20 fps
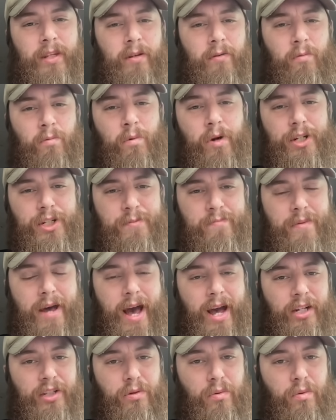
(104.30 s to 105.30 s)
which
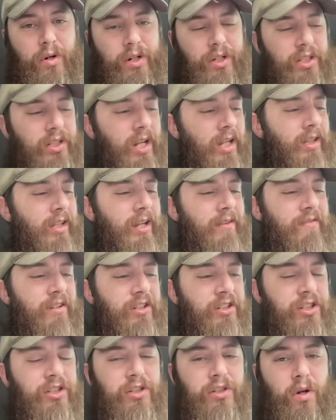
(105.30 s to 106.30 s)
back doors that they've
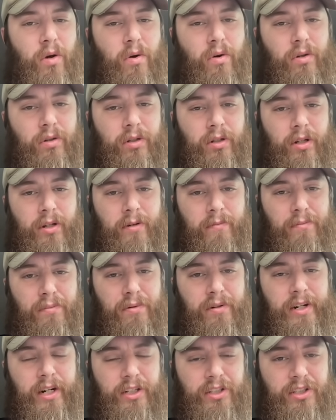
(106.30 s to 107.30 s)
installed,
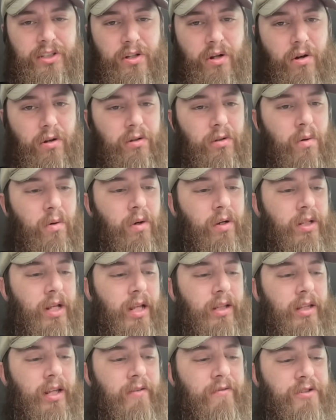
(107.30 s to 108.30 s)
pre-installed or
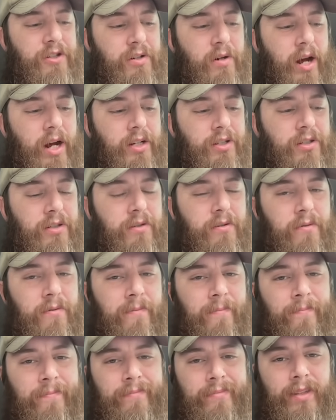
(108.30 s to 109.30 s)
that they've tried
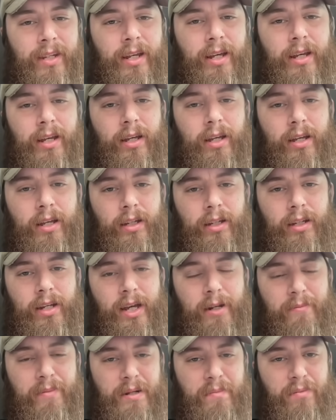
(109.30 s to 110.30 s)
to
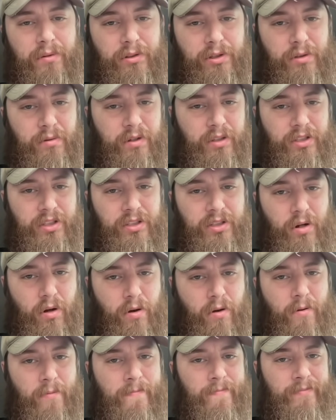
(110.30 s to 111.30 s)
get people to
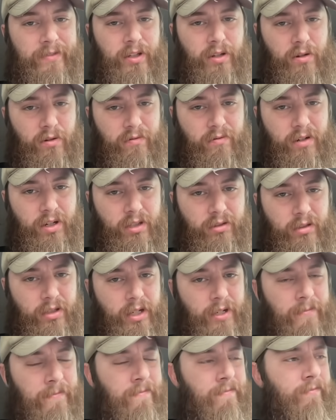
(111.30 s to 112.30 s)
install
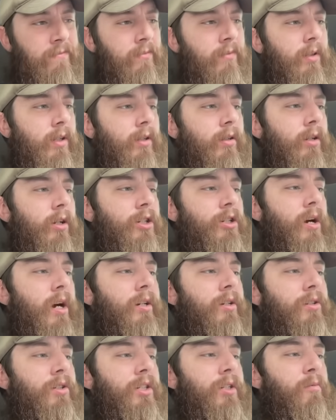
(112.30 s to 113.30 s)
covertly they're
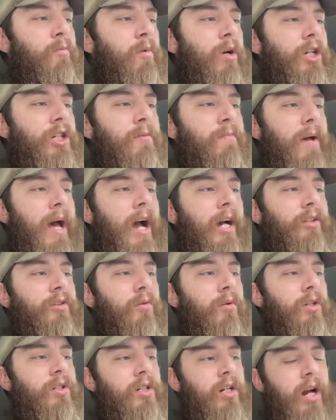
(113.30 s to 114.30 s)
trying to see which
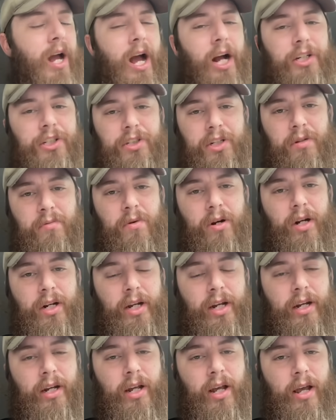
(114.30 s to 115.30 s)
backdoors are actually
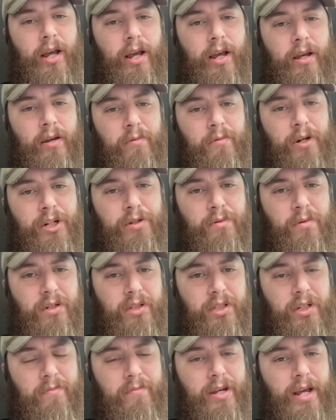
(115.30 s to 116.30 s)
working, which
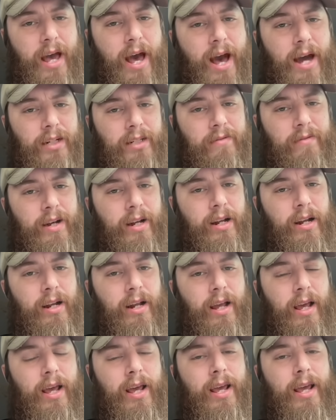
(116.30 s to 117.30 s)
ones can be activated